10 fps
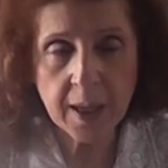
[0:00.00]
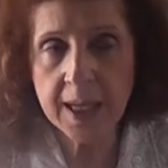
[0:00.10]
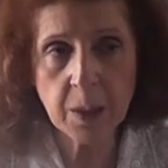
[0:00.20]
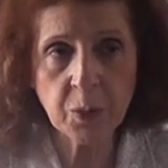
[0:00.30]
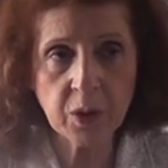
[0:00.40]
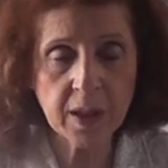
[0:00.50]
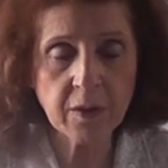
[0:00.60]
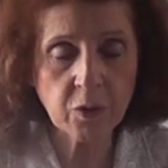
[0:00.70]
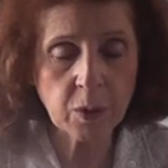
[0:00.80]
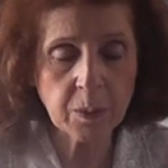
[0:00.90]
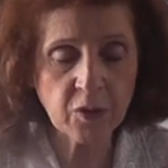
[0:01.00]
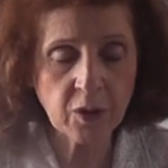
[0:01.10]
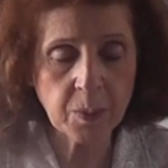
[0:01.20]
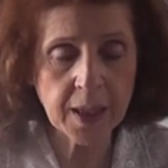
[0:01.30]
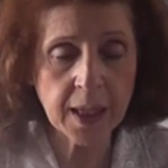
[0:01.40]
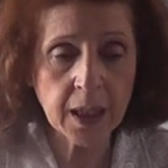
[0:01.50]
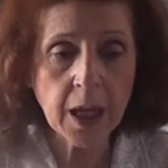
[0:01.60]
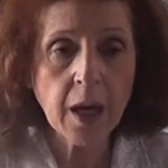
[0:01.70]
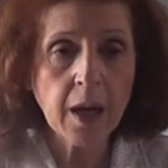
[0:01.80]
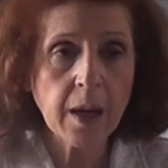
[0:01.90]
The Hebrew gives room to be,
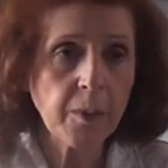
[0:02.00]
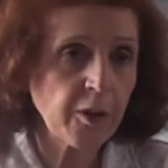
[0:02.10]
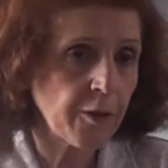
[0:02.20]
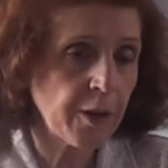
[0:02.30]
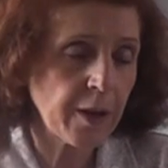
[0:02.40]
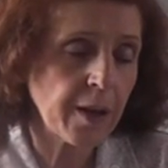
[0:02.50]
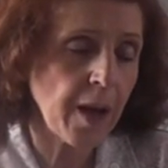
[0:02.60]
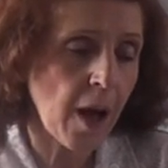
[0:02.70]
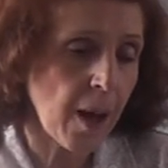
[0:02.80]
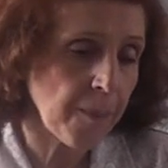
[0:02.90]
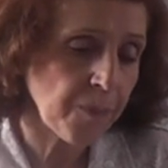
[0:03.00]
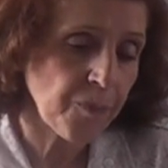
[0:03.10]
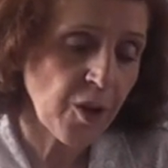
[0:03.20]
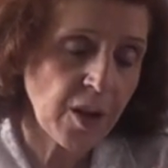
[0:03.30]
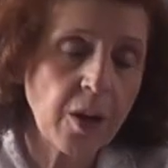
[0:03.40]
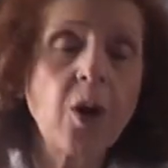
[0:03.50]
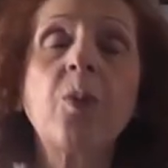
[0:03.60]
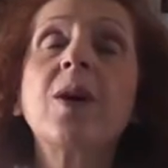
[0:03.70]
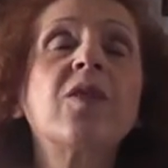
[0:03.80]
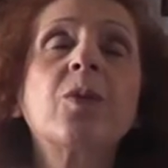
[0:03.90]
um, oh,
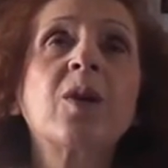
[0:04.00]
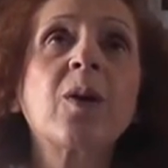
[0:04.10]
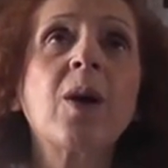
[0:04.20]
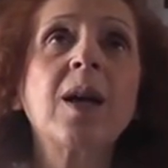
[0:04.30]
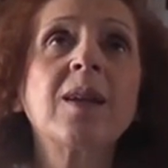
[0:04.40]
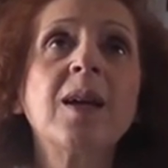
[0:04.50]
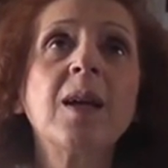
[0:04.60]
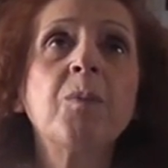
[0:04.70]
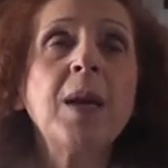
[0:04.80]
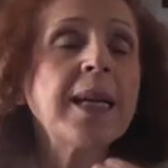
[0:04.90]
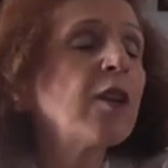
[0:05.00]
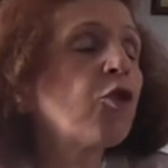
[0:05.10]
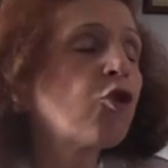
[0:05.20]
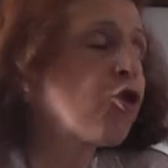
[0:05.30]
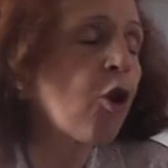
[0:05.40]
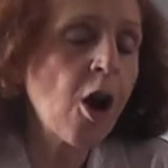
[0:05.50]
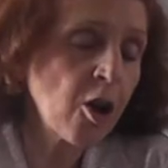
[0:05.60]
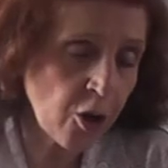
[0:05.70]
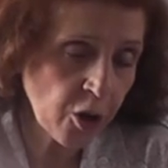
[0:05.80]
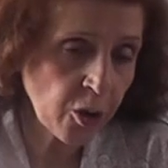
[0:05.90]
what's the word I want? Making
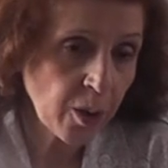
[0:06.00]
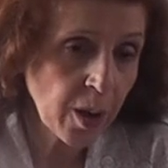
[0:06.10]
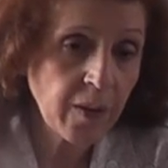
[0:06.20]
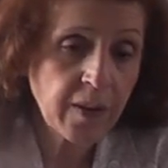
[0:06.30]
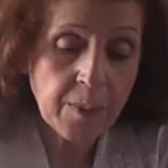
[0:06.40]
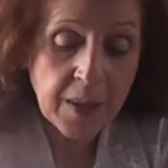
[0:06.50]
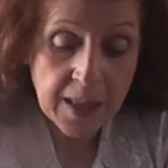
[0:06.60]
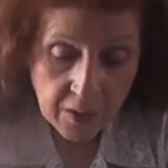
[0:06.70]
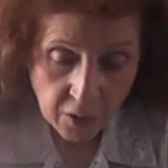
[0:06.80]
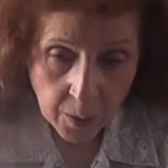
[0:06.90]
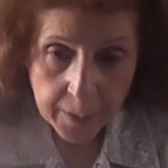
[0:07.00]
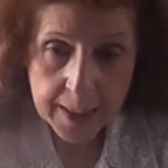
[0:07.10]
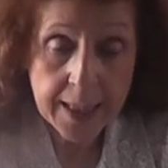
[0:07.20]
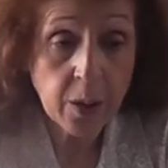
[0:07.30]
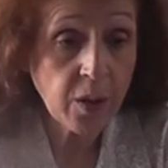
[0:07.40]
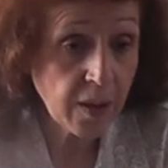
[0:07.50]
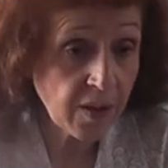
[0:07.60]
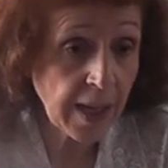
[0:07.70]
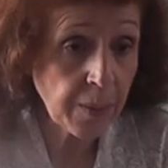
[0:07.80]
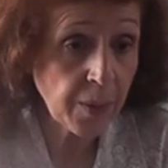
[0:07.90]
stronger something that's already there on the
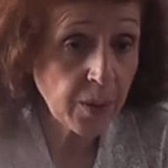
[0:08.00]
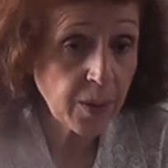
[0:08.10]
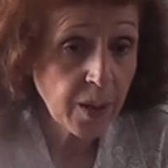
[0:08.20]
table.